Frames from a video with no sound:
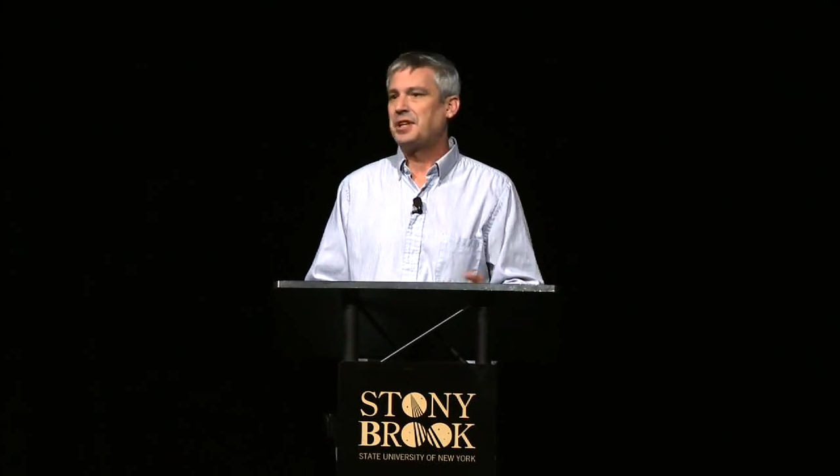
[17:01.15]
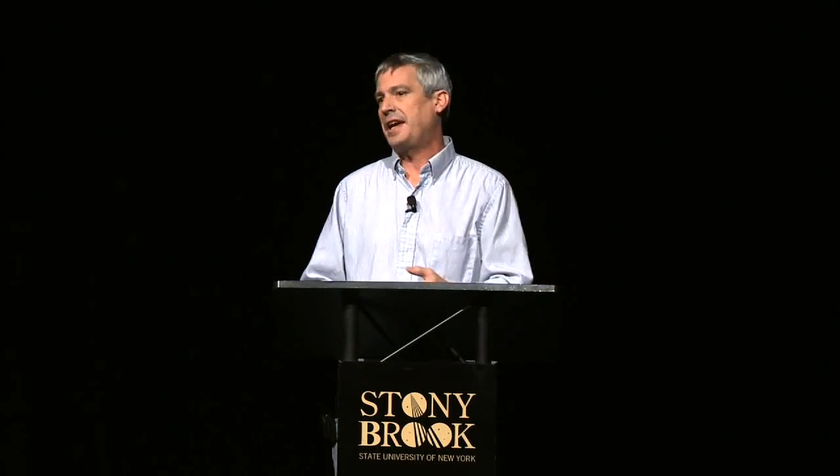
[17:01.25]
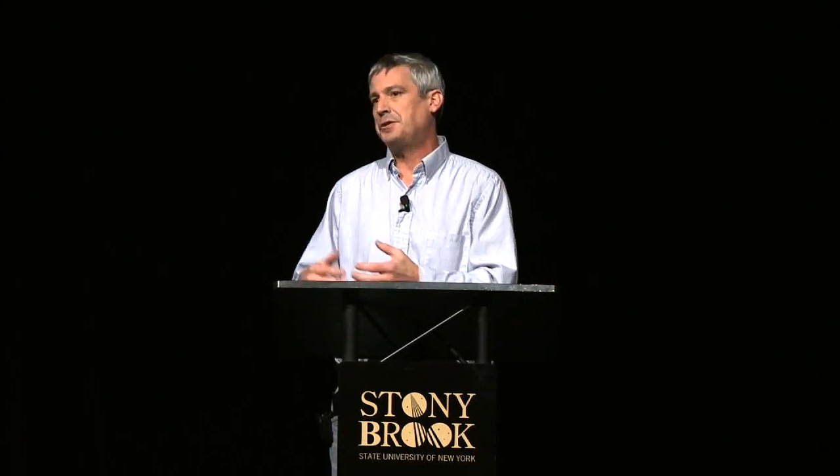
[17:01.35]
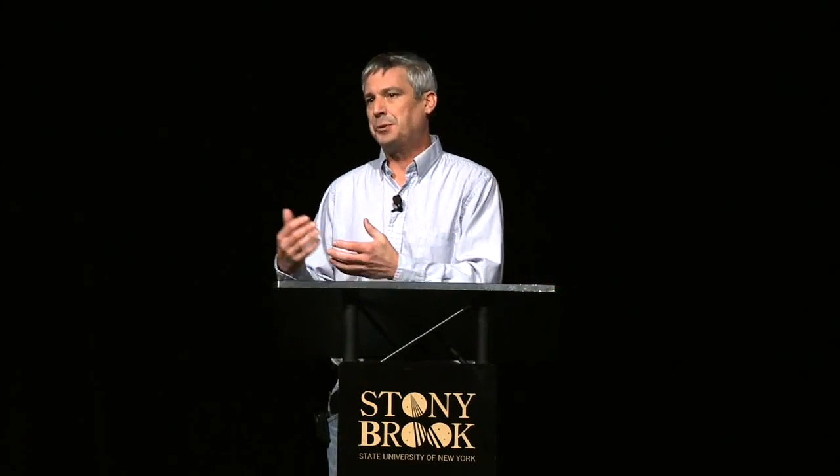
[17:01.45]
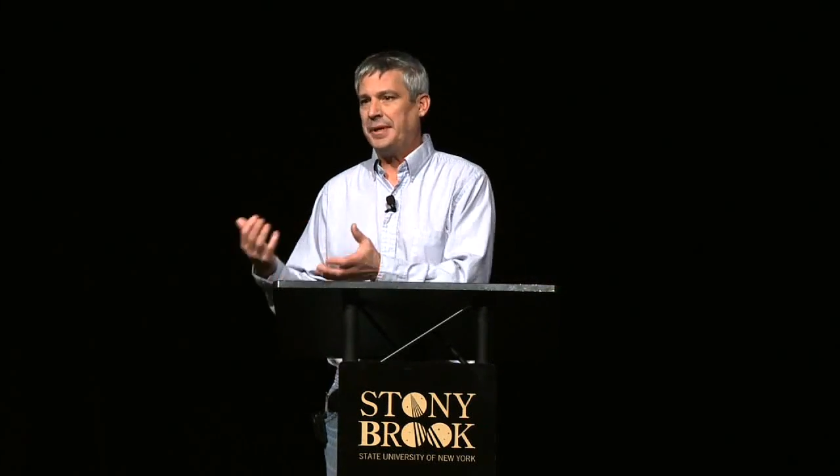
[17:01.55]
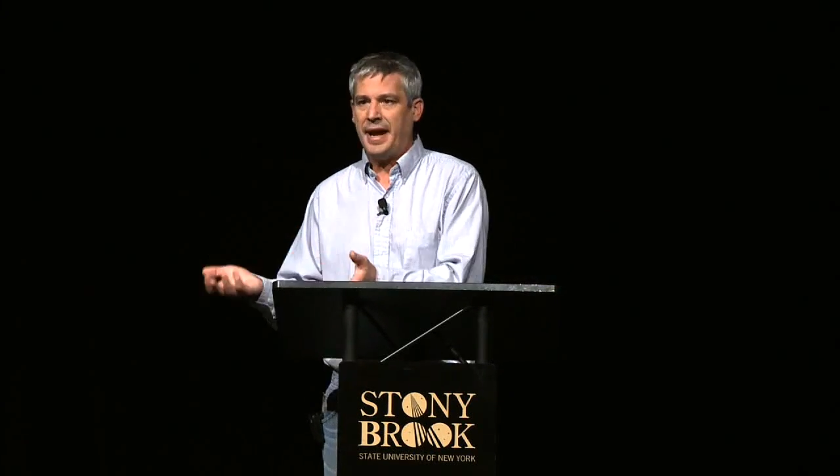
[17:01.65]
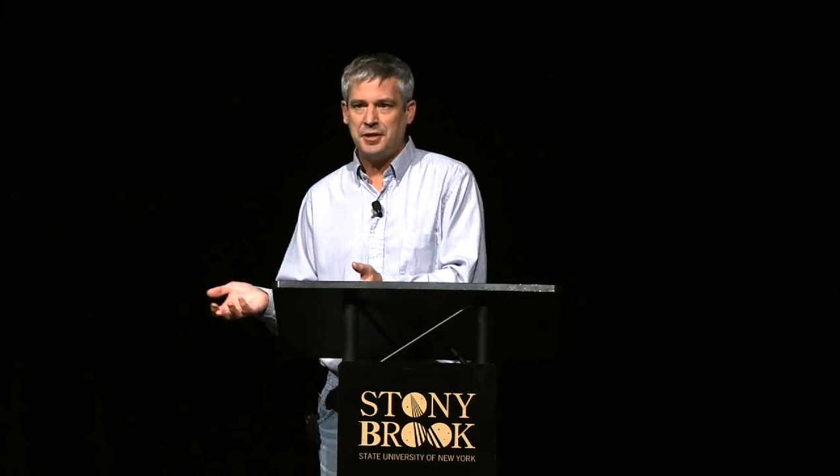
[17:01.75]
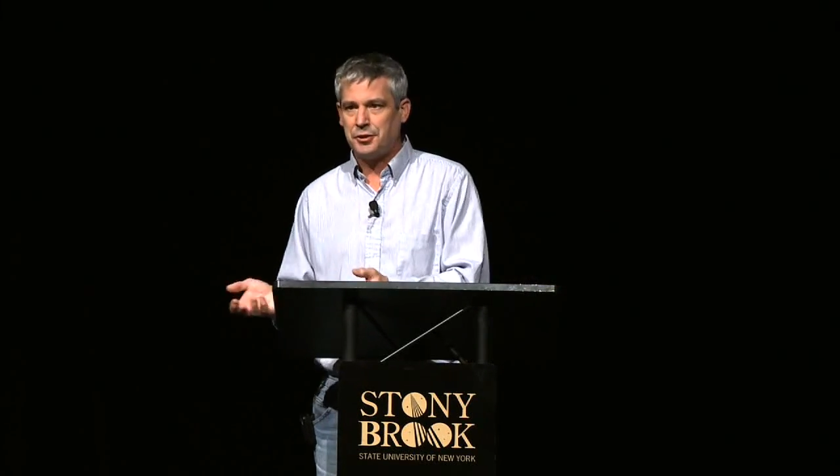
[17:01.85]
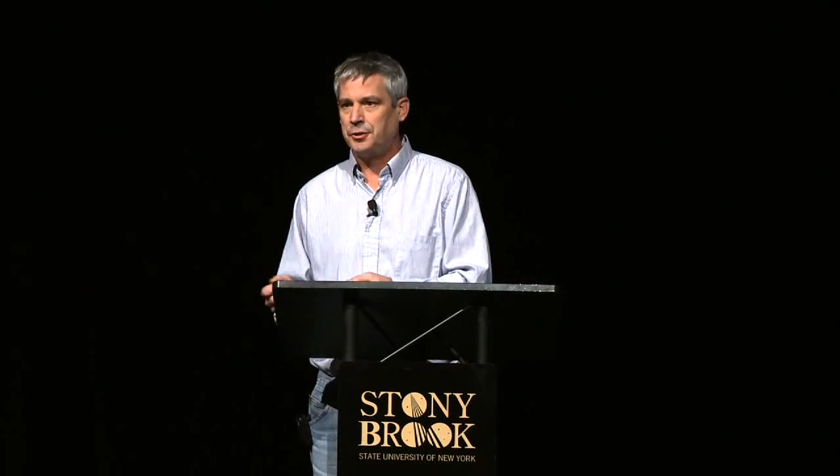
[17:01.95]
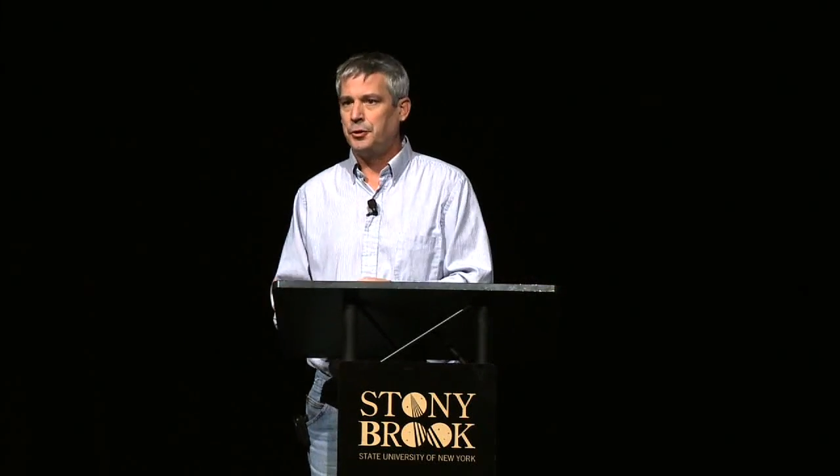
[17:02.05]
answering ads
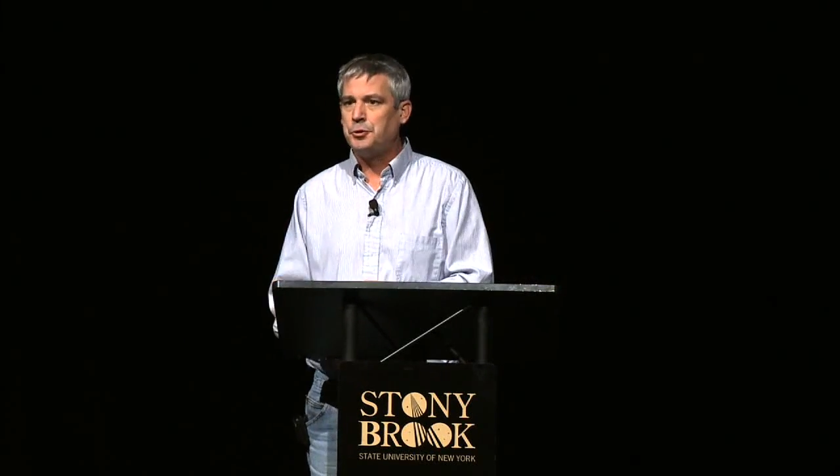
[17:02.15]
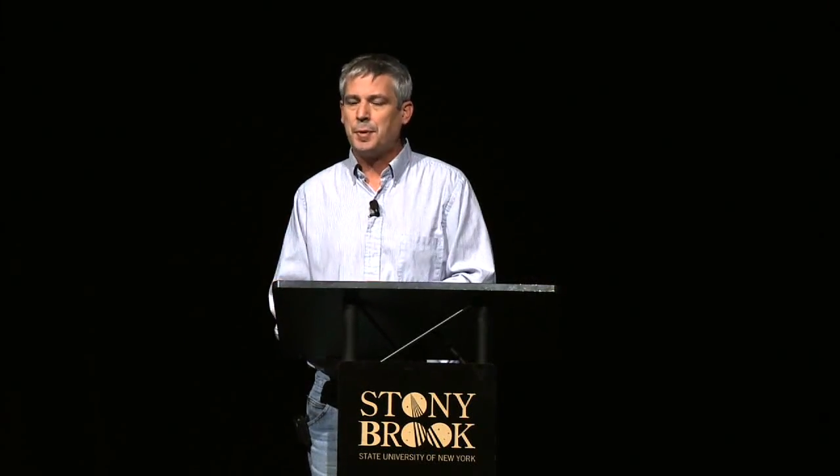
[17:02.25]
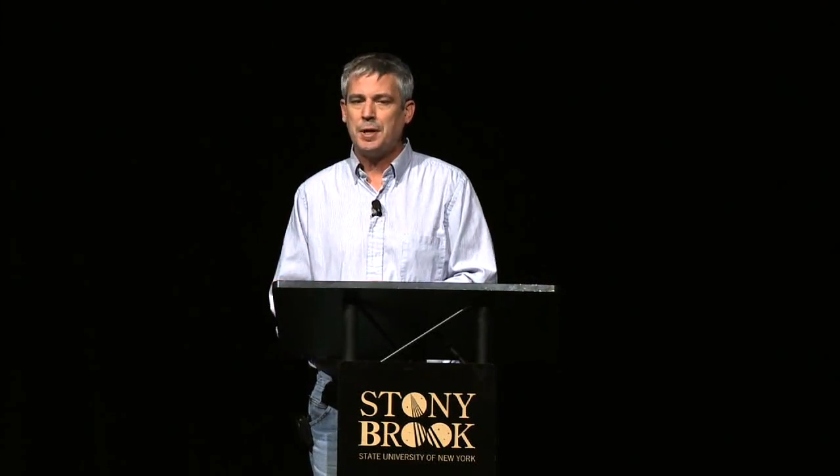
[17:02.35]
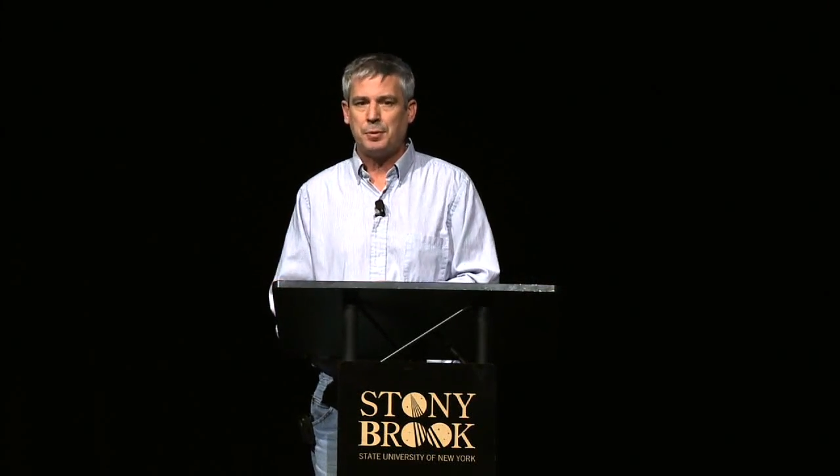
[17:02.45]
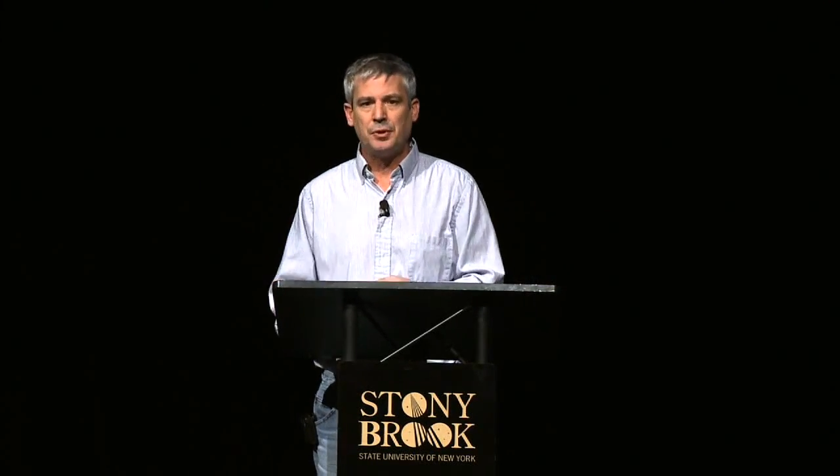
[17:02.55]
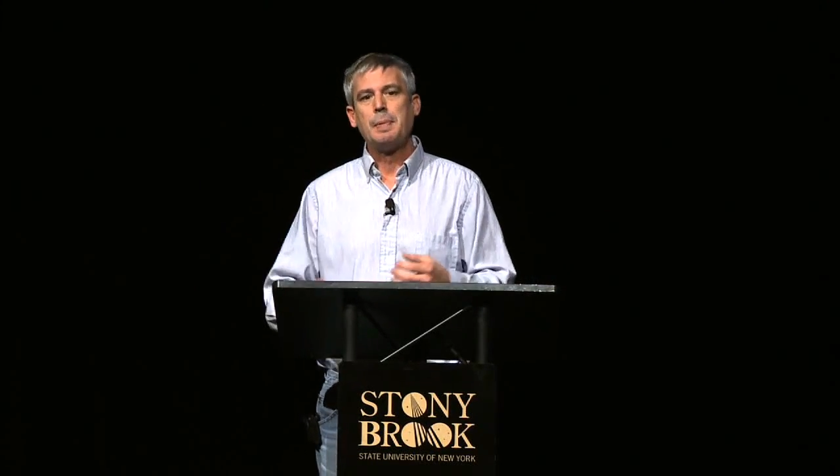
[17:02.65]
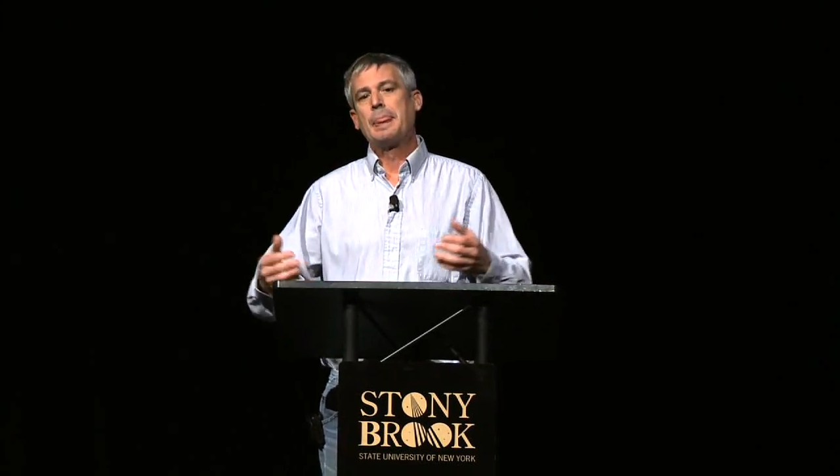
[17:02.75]
in the newspaper.